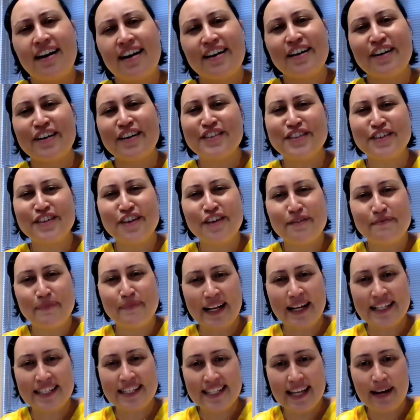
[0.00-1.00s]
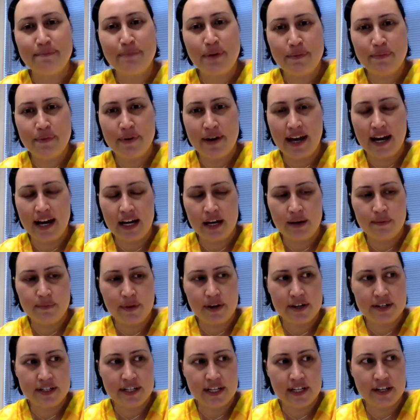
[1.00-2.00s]
concern amongst some people in our
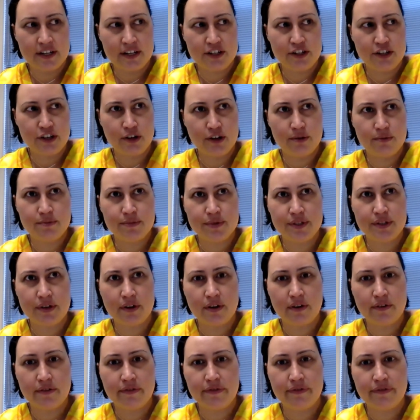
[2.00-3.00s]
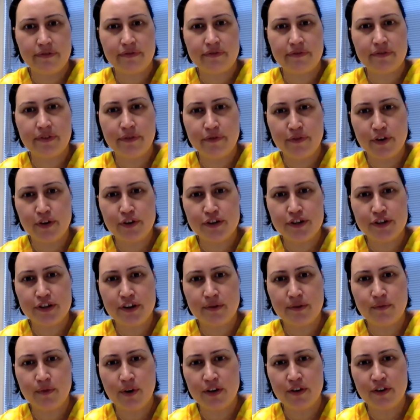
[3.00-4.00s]
community in terms of the
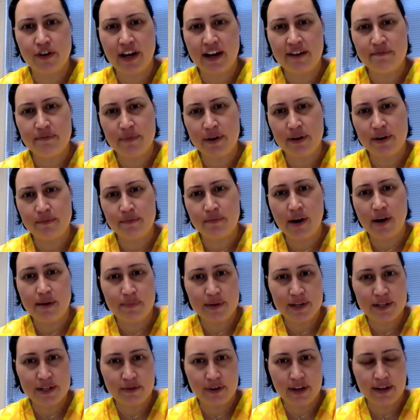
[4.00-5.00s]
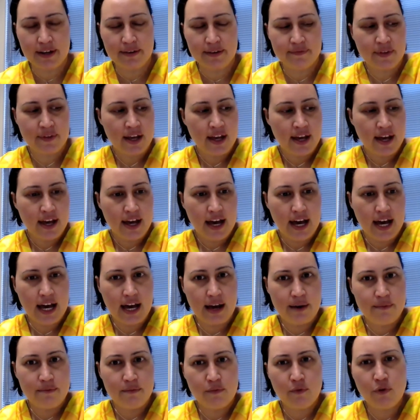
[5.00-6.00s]
future and what your government might be doing.
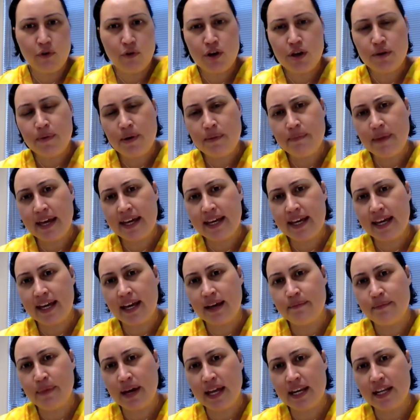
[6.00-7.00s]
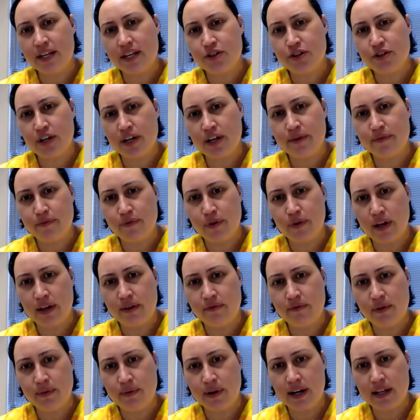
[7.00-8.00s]
Um, will you be making it mandatory for
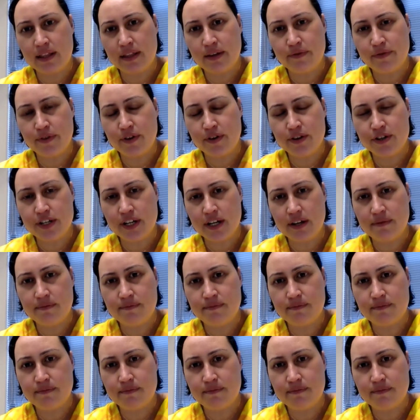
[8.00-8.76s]
everyone in the future?